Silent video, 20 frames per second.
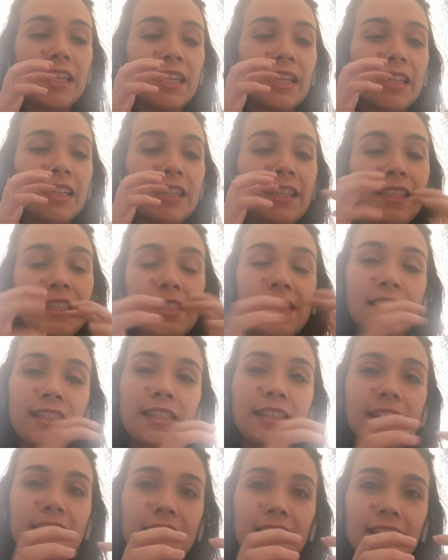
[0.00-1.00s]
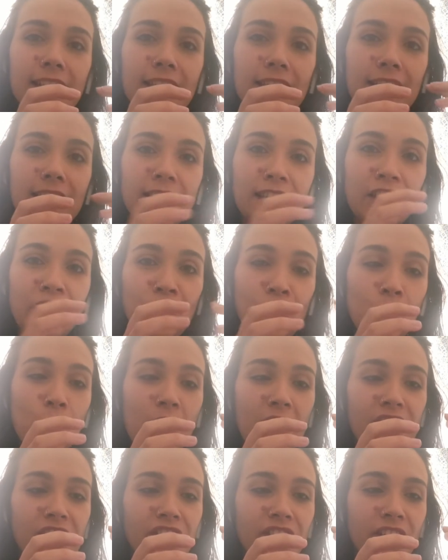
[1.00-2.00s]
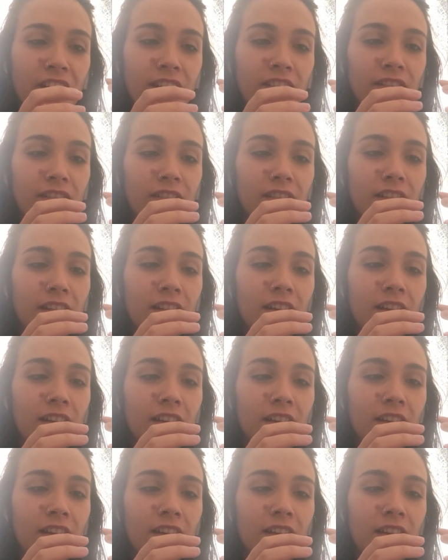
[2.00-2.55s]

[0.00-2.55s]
This situation